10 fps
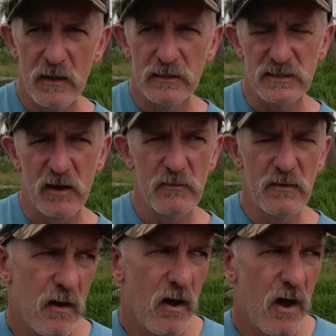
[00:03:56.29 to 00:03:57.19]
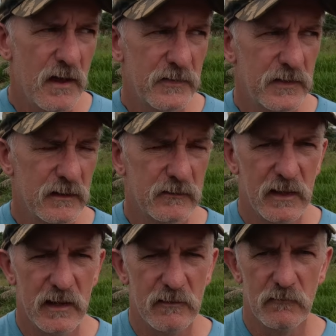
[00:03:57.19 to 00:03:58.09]
So I think
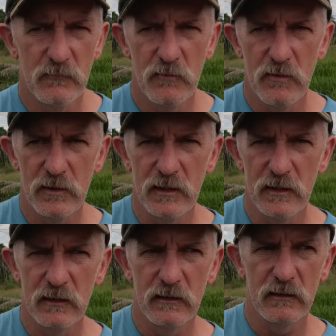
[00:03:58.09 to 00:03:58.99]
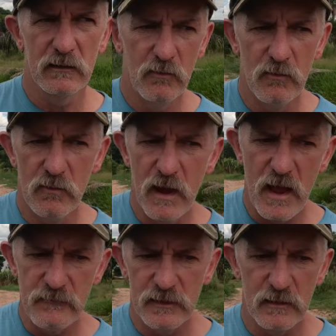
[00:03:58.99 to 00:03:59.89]
that working or
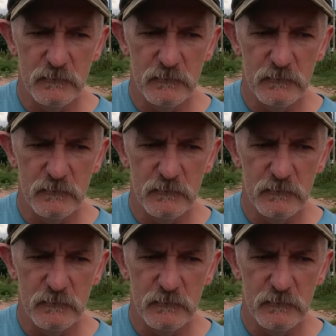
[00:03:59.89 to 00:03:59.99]
having